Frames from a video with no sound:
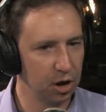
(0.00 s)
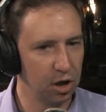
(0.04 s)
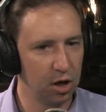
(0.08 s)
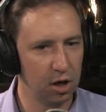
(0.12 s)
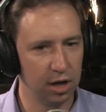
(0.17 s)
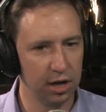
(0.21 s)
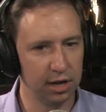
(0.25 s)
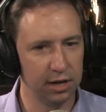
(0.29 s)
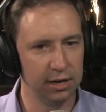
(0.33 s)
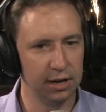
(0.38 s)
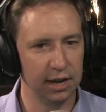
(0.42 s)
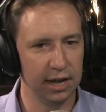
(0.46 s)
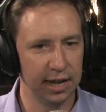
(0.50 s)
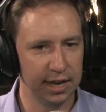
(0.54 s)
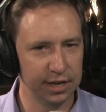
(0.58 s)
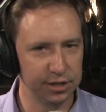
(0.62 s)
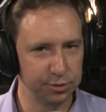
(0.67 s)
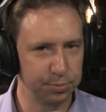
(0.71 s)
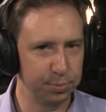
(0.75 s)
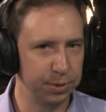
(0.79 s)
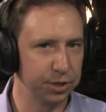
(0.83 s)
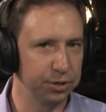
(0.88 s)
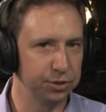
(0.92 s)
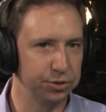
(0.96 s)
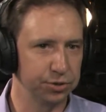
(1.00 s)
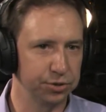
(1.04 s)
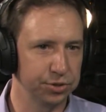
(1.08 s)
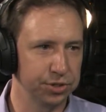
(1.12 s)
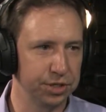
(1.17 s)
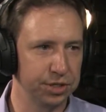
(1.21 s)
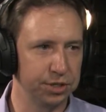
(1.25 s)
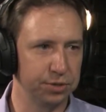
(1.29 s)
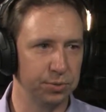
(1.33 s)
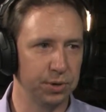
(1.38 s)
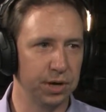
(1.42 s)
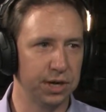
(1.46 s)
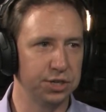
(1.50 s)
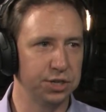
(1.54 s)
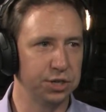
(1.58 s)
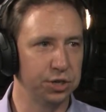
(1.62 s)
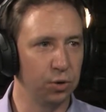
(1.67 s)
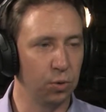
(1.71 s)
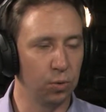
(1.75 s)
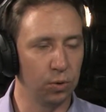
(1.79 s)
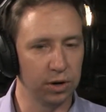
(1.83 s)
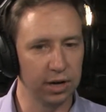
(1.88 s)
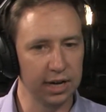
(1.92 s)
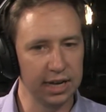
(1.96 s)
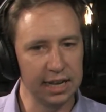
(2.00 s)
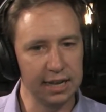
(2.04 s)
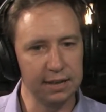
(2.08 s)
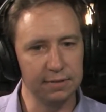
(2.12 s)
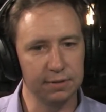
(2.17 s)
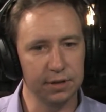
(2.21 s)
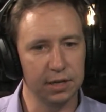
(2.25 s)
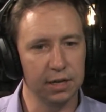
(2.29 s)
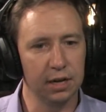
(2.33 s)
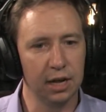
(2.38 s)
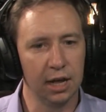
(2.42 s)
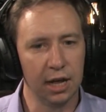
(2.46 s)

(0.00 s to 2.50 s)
on a spiritual situation, or even